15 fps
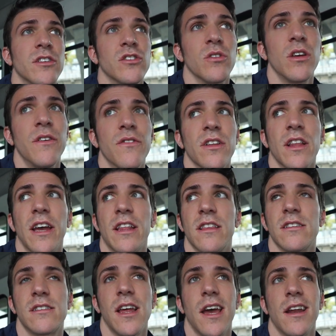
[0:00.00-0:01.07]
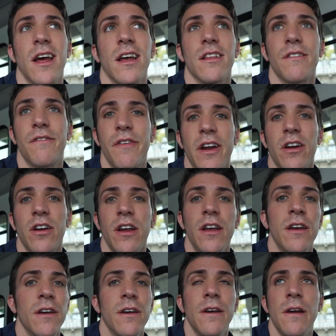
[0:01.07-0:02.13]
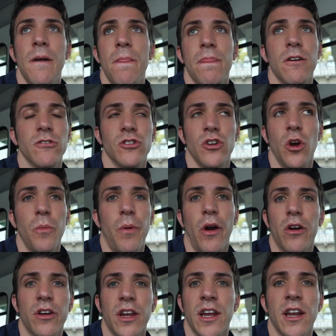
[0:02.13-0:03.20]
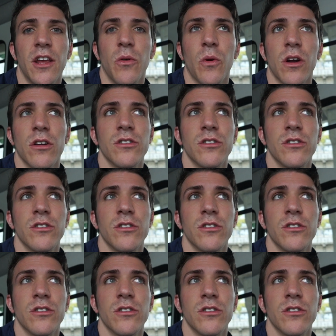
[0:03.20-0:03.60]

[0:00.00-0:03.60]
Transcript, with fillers: So even like the Staten Island ferry, there's no parking anywhere.